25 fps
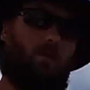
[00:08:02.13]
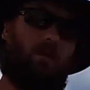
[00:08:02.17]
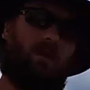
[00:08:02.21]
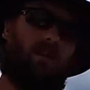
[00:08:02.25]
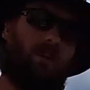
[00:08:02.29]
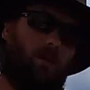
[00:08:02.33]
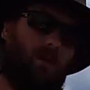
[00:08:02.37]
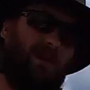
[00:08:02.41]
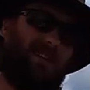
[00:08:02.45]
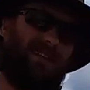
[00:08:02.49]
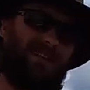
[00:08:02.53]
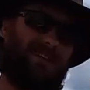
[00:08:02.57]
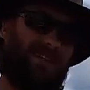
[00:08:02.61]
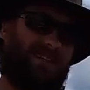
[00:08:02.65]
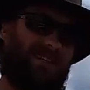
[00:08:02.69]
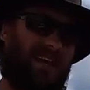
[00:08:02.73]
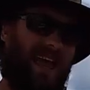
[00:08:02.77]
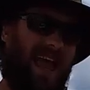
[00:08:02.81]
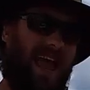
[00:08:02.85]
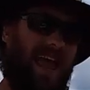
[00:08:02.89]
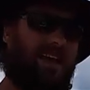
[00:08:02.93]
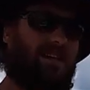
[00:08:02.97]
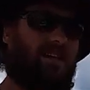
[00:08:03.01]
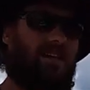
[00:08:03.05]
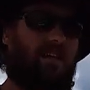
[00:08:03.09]
we know
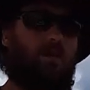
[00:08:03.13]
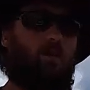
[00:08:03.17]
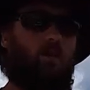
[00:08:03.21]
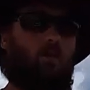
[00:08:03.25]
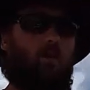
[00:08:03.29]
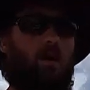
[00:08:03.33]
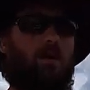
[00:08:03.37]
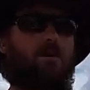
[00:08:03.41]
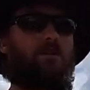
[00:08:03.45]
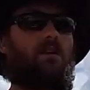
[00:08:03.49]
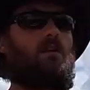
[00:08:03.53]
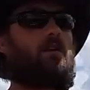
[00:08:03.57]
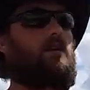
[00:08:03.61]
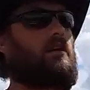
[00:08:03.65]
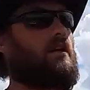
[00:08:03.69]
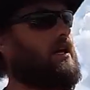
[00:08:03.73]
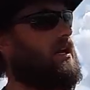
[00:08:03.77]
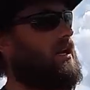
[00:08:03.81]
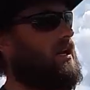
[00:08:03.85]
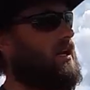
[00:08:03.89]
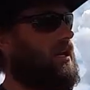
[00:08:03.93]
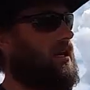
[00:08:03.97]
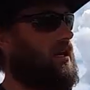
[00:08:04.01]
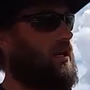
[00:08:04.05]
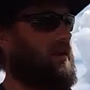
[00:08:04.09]
exactly what they're
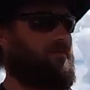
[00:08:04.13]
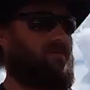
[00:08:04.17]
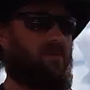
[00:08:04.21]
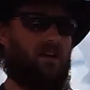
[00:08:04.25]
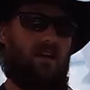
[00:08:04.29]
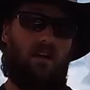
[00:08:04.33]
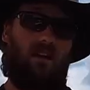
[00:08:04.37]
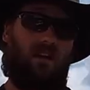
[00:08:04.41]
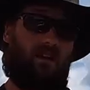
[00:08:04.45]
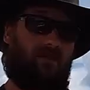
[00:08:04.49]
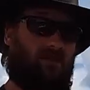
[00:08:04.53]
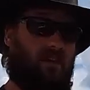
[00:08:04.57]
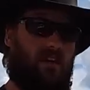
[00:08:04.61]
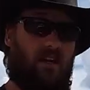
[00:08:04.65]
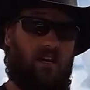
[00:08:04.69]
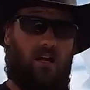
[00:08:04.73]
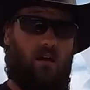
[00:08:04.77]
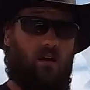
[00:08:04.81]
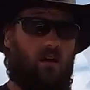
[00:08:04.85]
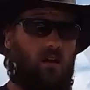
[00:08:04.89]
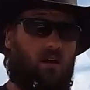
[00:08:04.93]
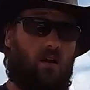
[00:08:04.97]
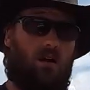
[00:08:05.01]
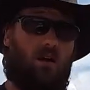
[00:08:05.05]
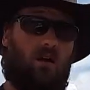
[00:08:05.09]
getting, if they get
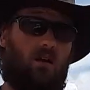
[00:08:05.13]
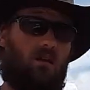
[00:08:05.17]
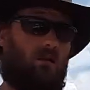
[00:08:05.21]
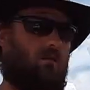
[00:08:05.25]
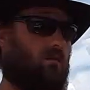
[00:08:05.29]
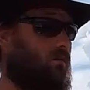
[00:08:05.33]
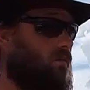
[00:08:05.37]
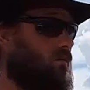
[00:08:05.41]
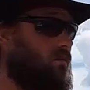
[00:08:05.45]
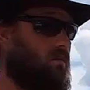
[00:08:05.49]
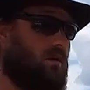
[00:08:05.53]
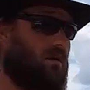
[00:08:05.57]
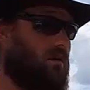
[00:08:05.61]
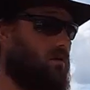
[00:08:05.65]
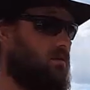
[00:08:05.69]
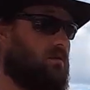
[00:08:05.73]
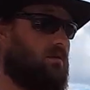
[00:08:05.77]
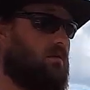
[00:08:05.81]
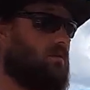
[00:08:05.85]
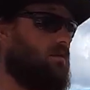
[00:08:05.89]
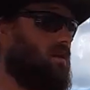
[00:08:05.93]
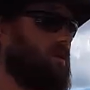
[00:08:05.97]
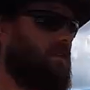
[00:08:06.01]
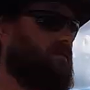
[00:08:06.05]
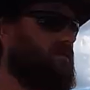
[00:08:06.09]
hurt,
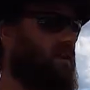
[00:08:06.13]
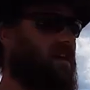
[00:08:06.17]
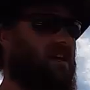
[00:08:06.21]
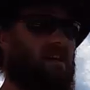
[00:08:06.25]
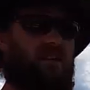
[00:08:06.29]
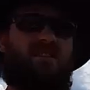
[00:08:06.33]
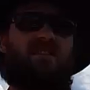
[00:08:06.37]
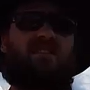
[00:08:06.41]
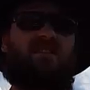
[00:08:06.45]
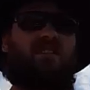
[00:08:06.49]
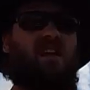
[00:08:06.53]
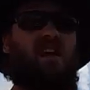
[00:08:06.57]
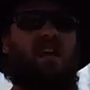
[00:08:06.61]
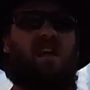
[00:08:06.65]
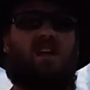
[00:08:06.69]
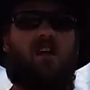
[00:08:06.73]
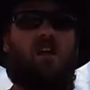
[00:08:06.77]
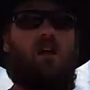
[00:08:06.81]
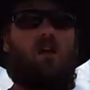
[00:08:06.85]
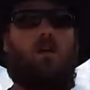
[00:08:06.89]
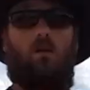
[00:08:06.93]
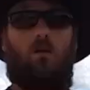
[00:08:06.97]
if they get sick.